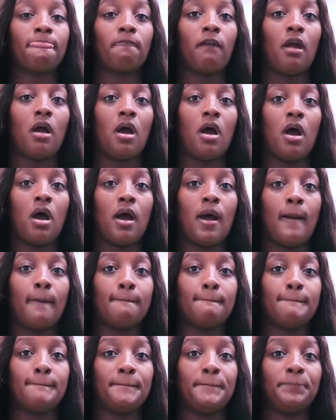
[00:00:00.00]

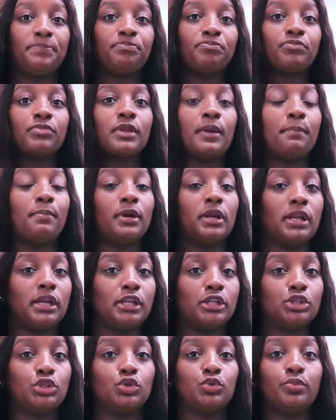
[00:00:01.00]
um, put it
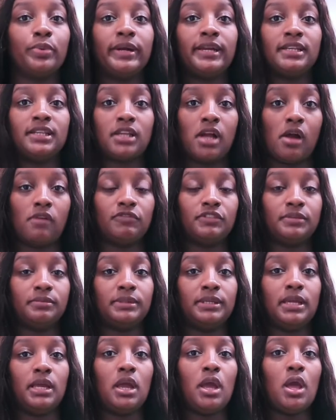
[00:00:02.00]
in two braids
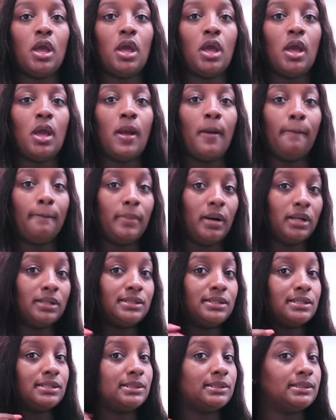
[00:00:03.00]
comfortably.
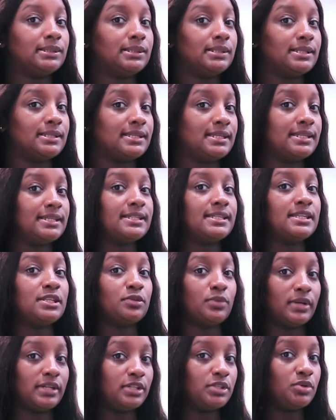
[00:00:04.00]
But since this
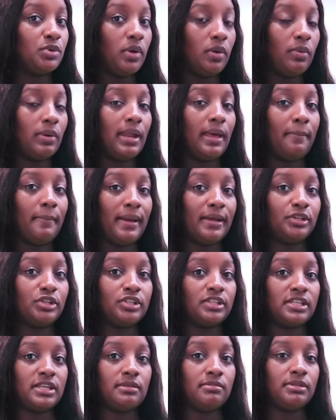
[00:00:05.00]
one is doing well, I might
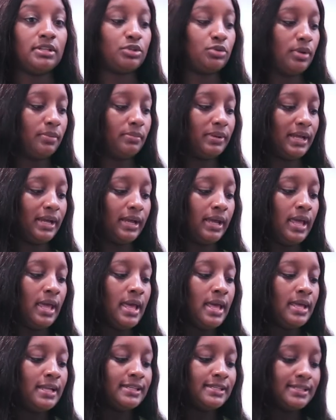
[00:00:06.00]
just keep this one, but I
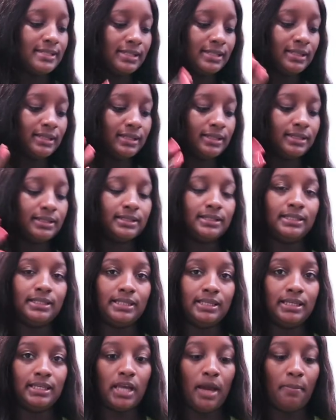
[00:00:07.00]
still
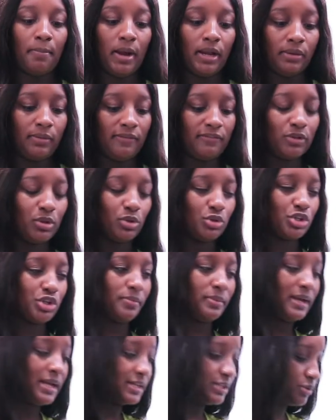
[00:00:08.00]
need a body wave closure
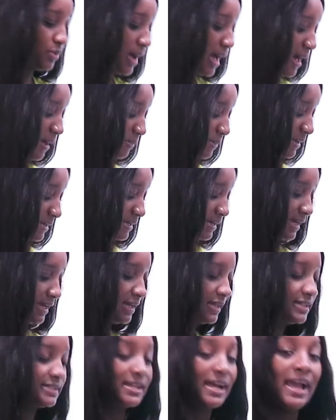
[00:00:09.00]
because what happened
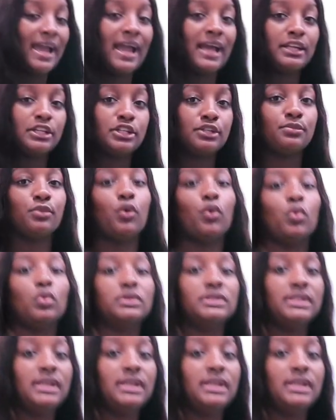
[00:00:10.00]
is I had some old